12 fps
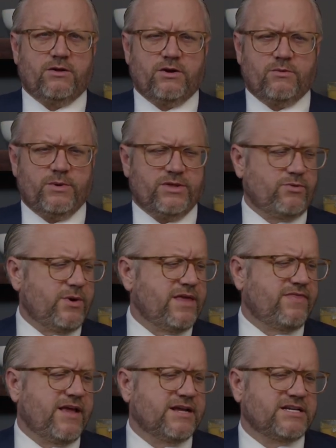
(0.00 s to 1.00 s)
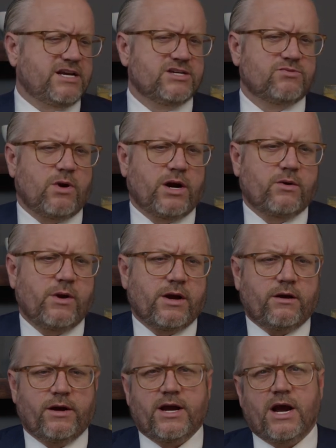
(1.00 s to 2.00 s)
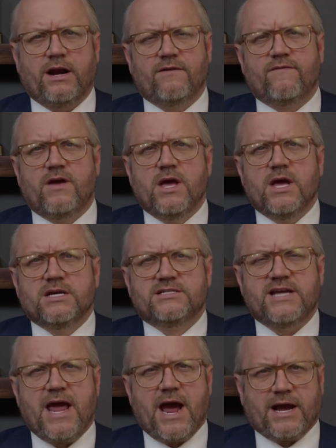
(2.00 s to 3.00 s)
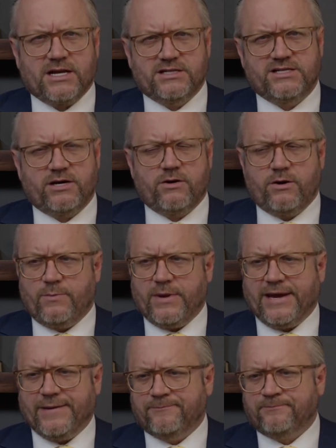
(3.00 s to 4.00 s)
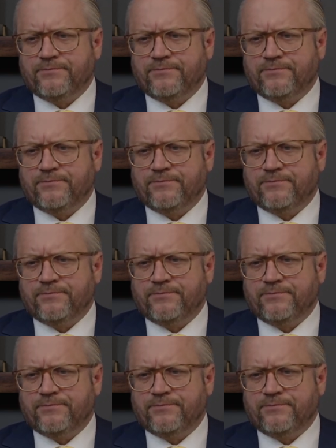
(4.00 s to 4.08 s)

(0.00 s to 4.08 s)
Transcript: There will be three things I just want to quickly kind of say I consider to be